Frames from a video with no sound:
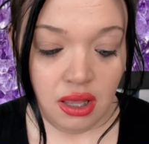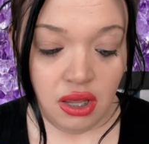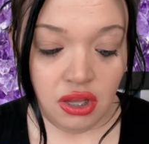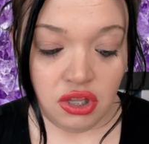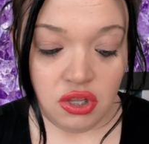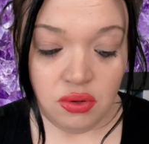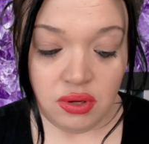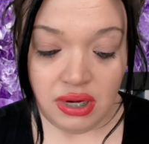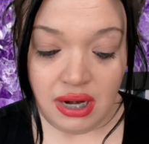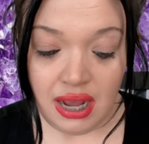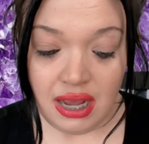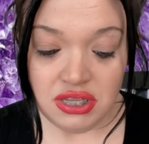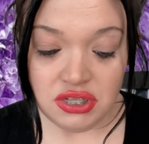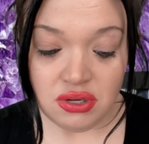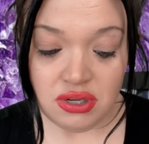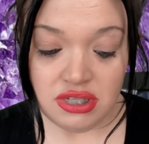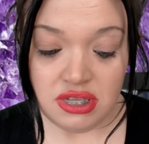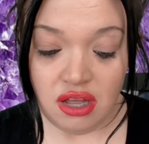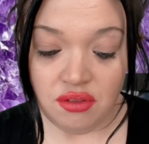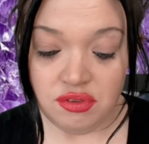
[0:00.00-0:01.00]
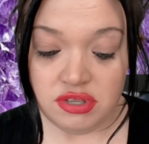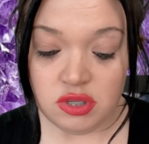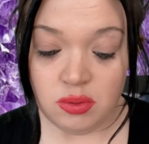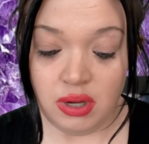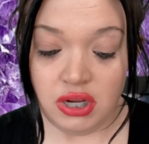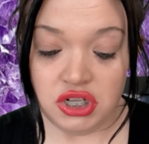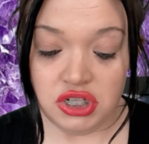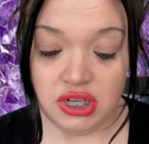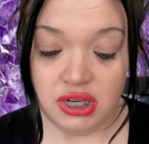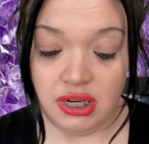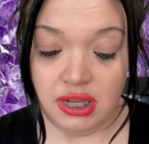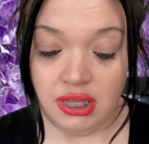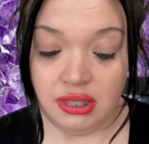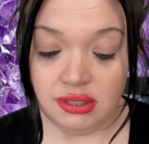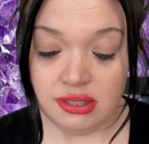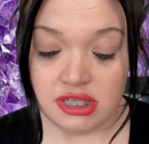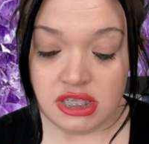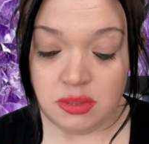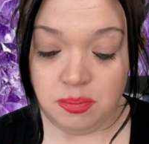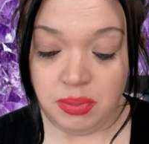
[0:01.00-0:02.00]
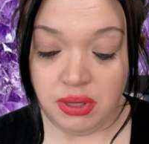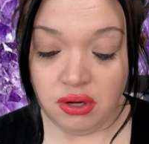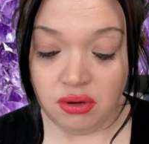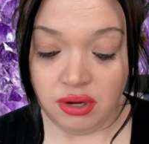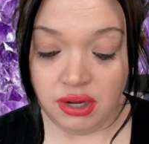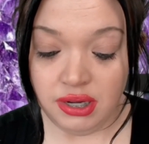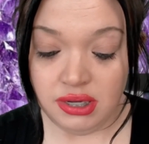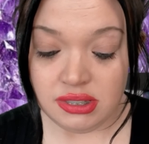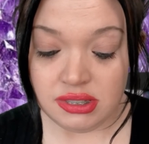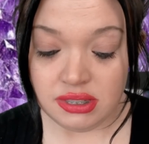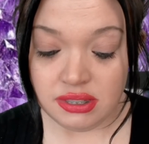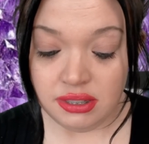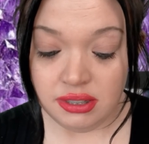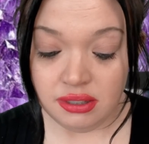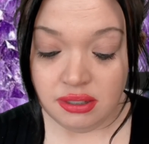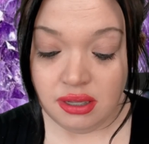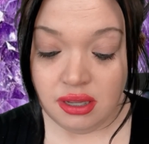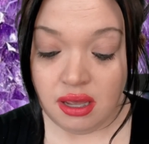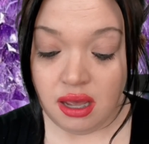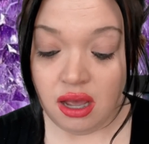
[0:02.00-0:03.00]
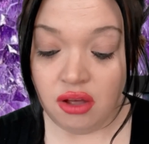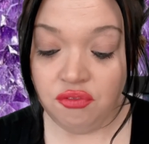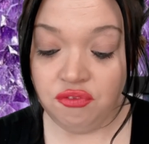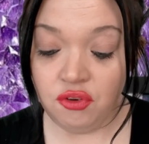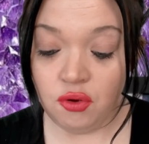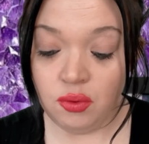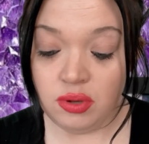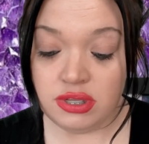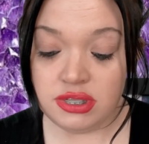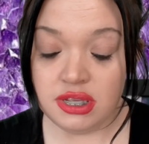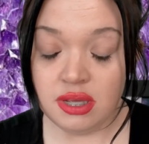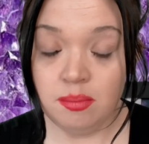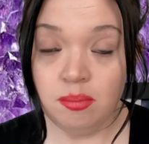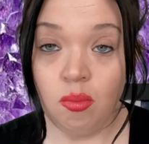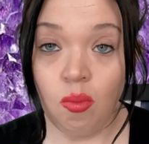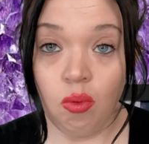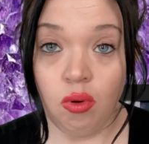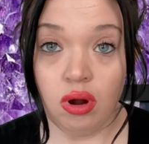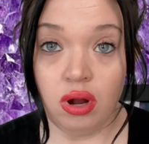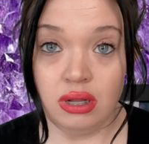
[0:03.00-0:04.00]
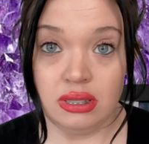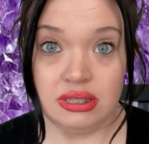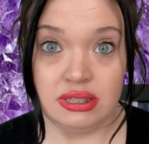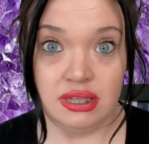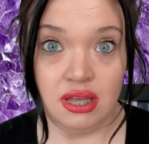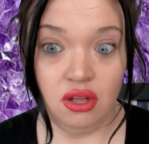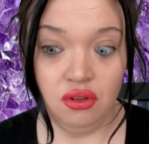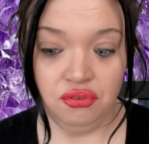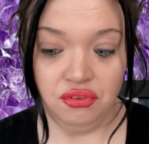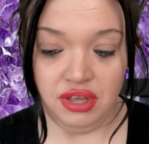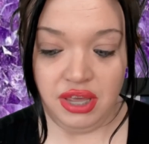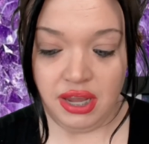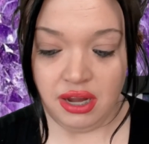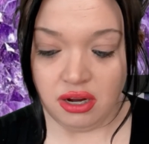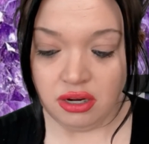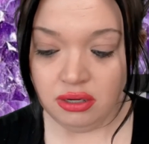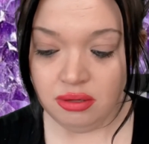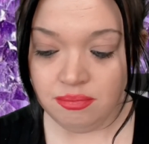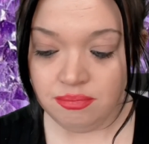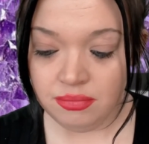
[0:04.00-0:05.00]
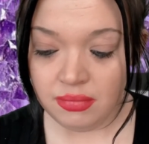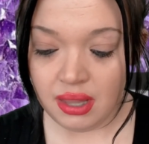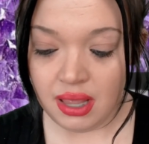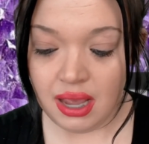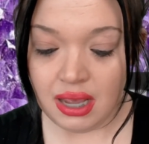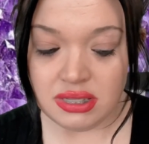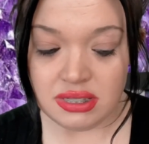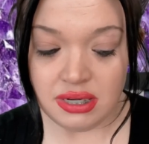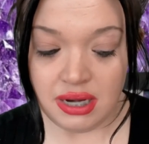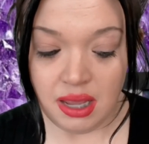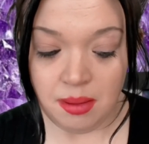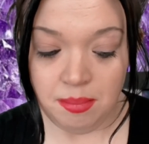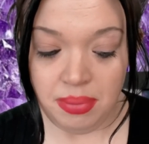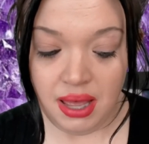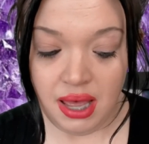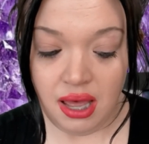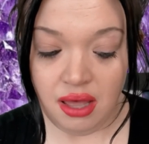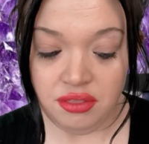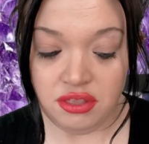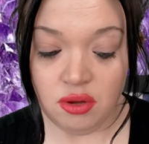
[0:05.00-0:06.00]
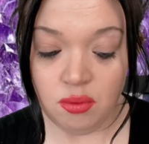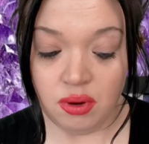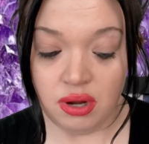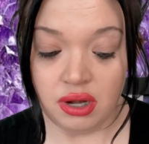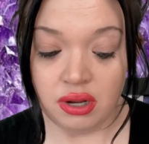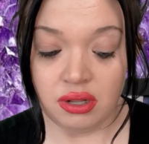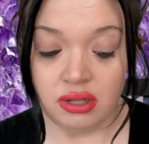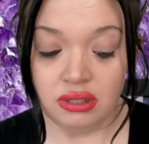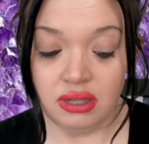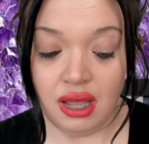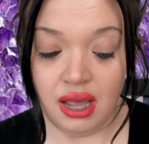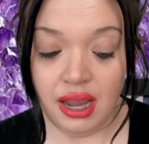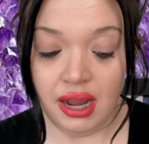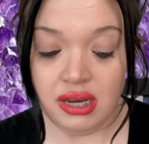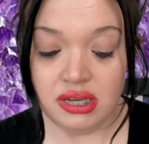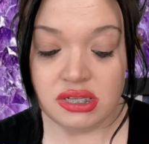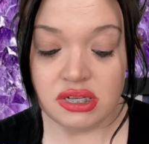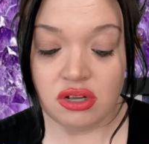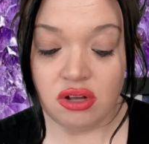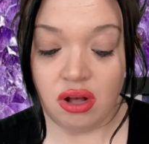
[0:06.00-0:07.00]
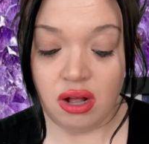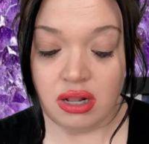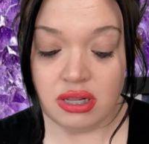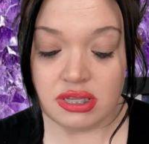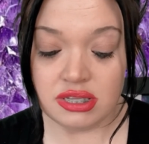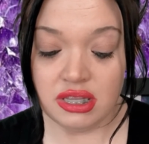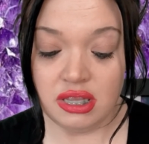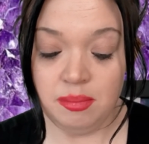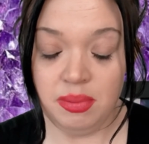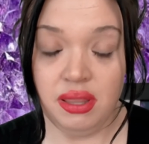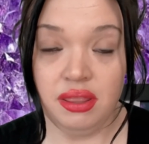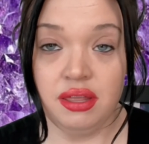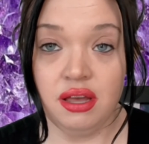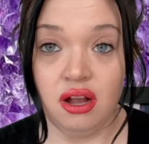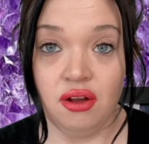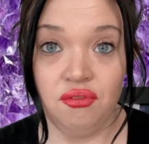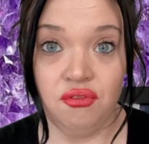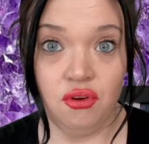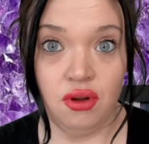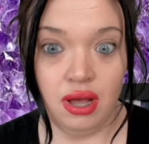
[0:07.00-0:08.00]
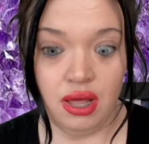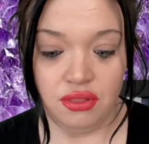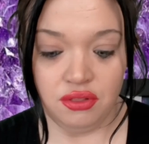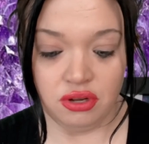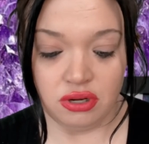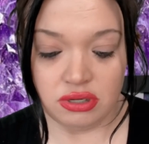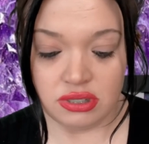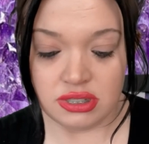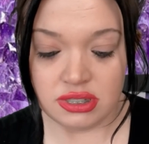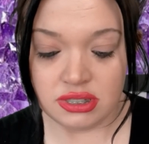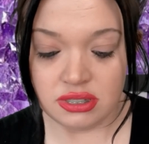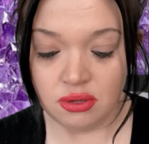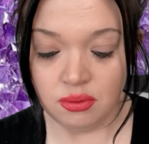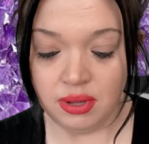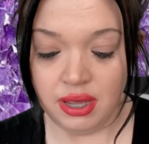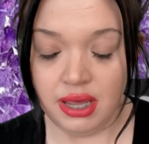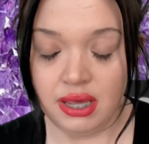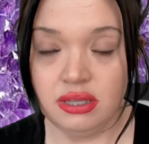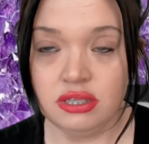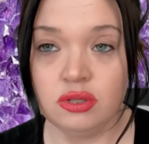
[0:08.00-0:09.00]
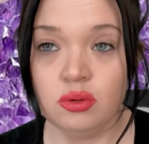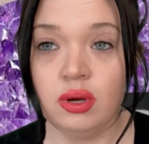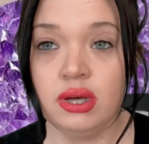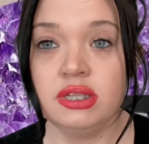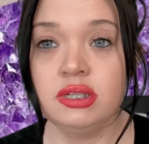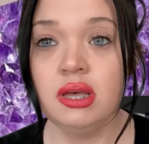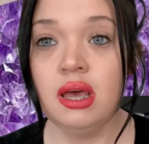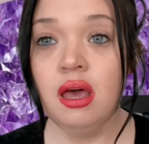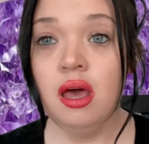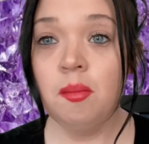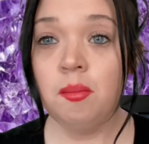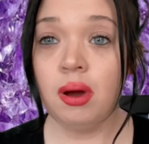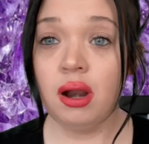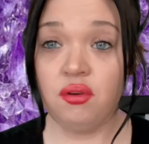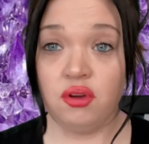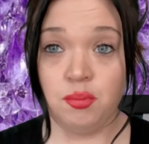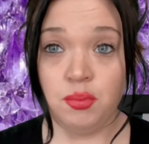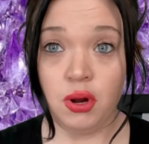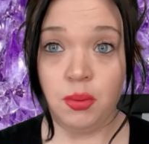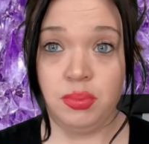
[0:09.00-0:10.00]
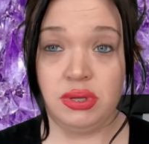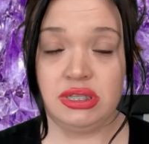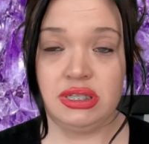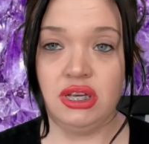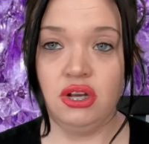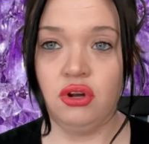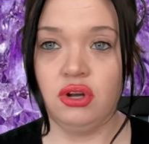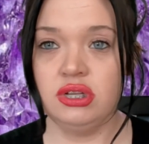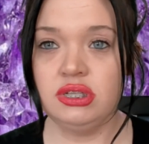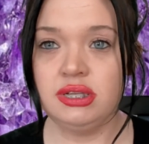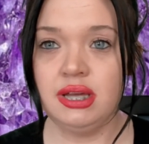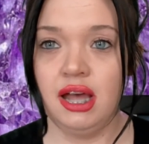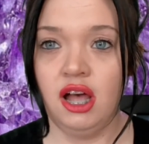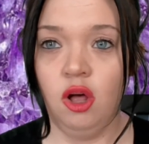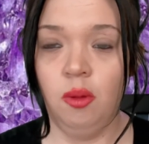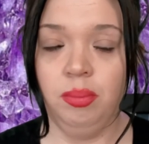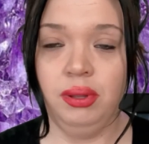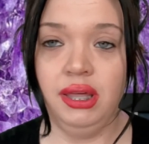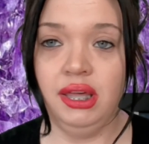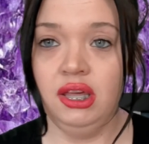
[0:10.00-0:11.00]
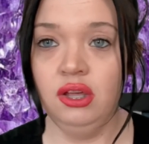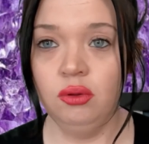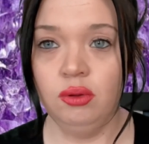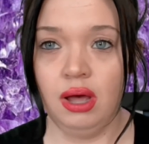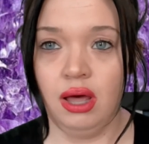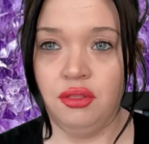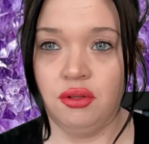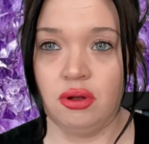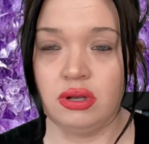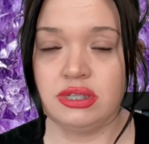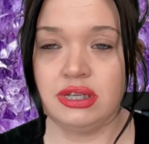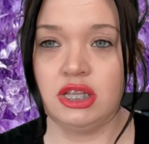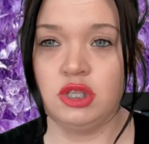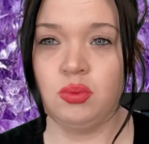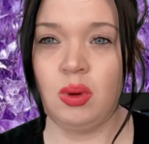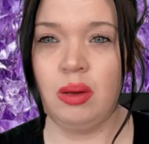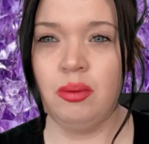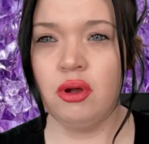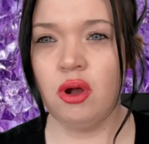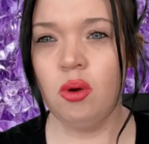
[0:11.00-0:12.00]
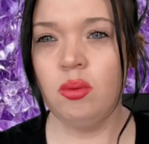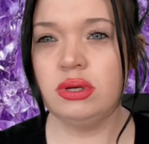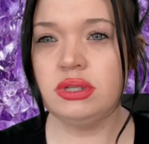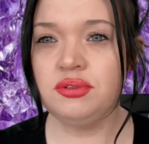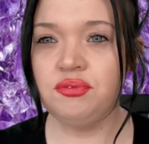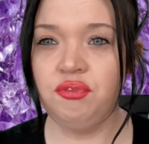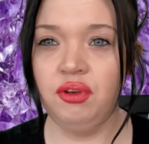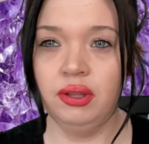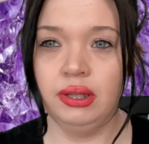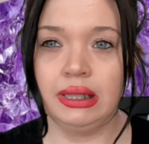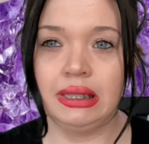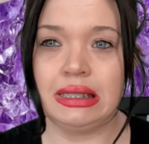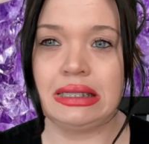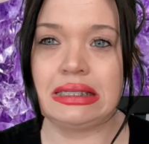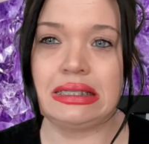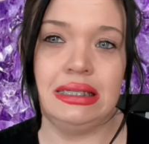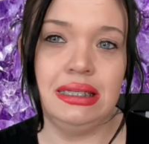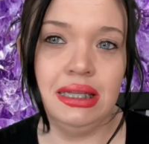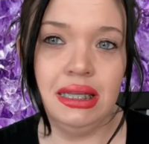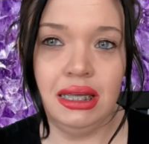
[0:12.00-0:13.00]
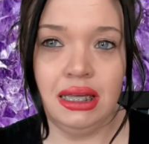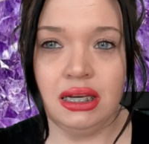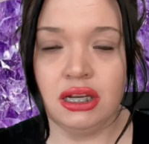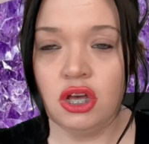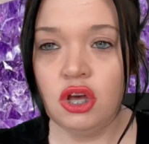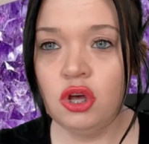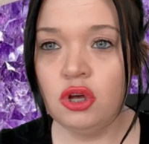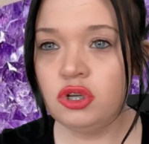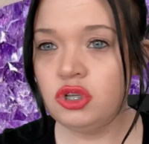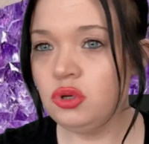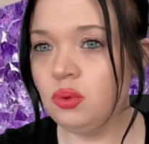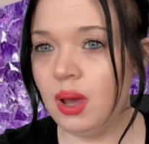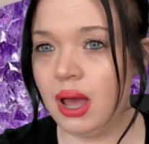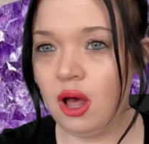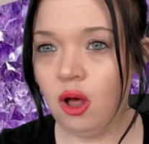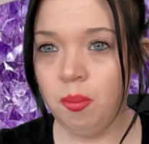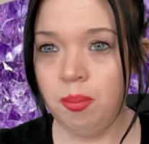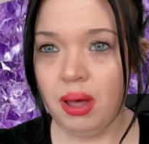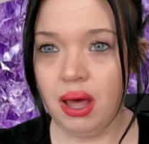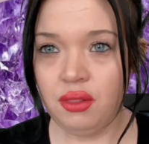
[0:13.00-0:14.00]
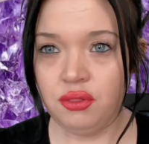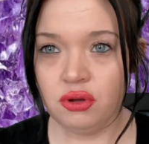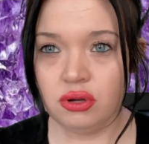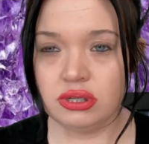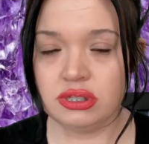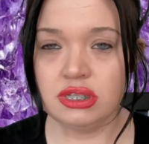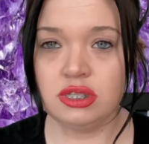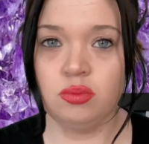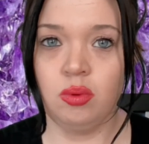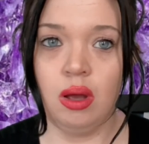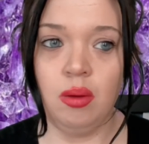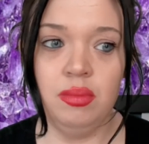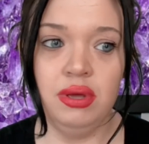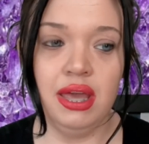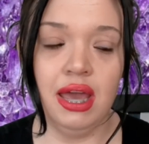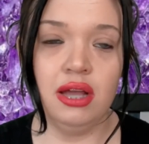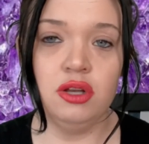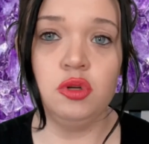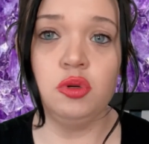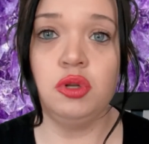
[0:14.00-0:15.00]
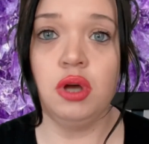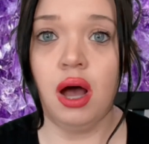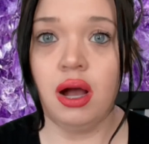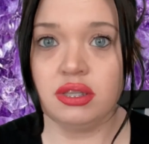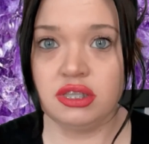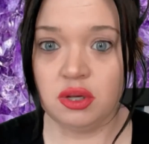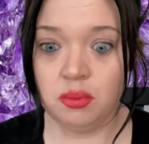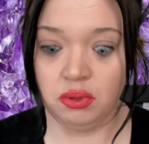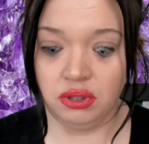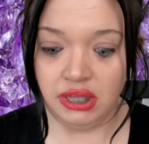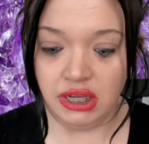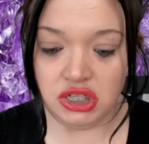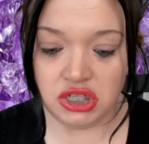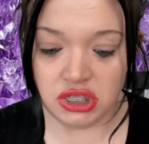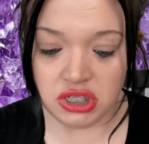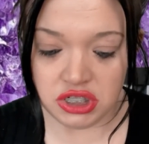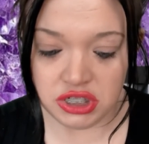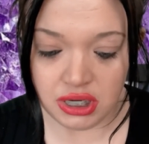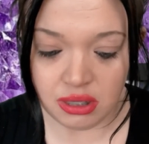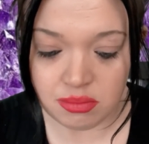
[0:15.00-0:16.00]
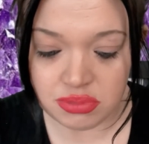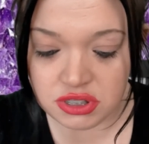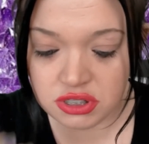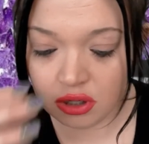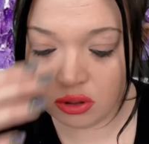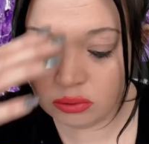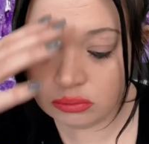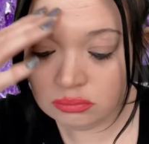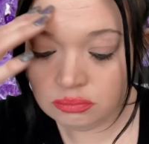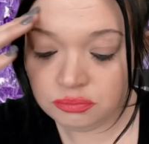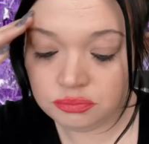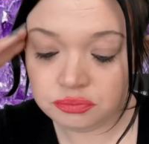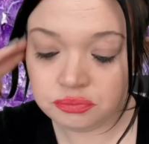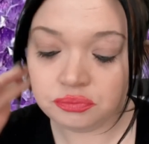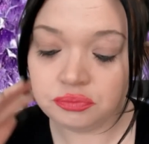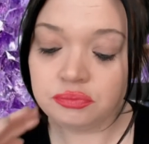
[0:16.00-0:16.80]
You could ask yourself this question in the spirit of focusing more on self-care. As an empath, you are inclined to constantly be there for others, okay? So, because part of our purpose here is to help heal others. That's why we're always feeling this need to help others. This is why we get into toxic relationships. So,